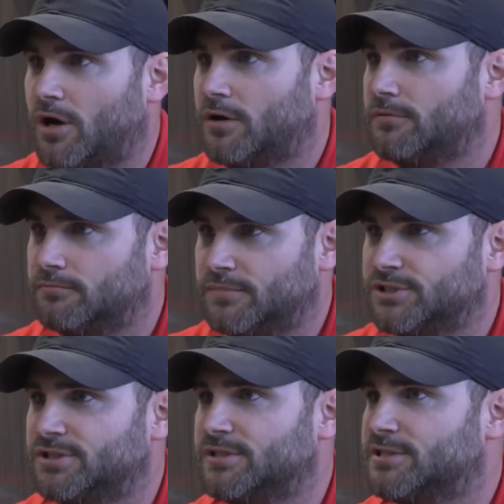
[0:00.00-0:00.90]
our
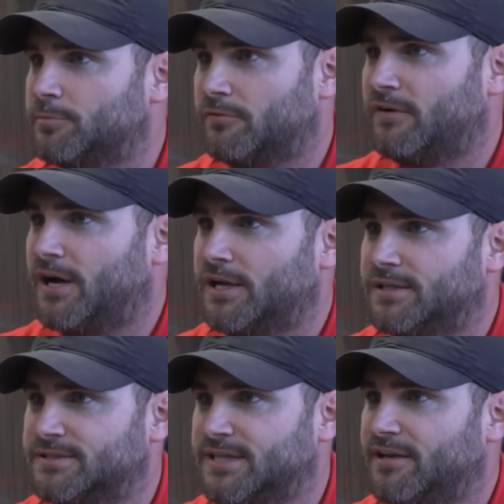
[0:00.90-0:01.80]
mission is to provide a
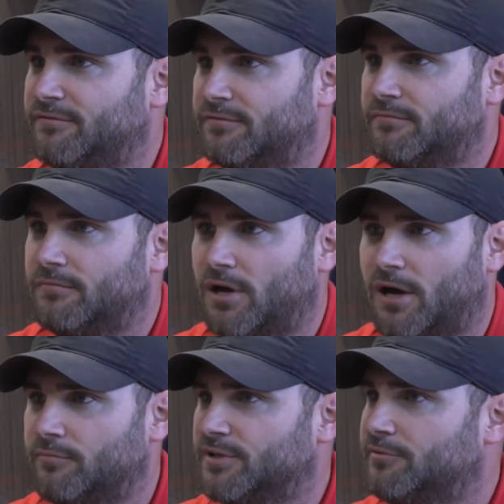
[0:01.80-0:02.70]
safe,
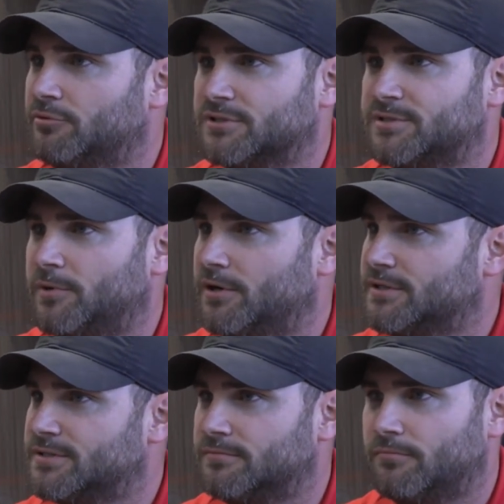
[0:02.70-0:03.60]
unbelievable
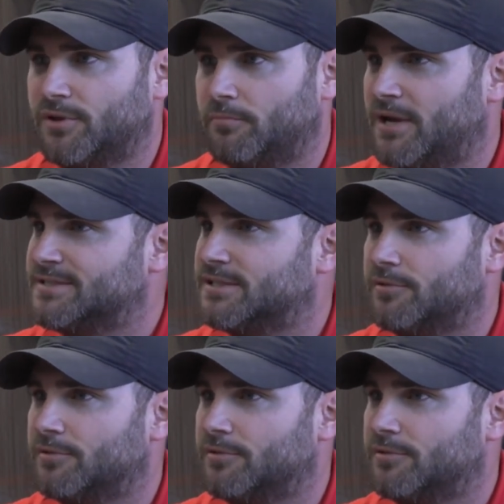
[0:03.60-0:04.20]
experience, the best of the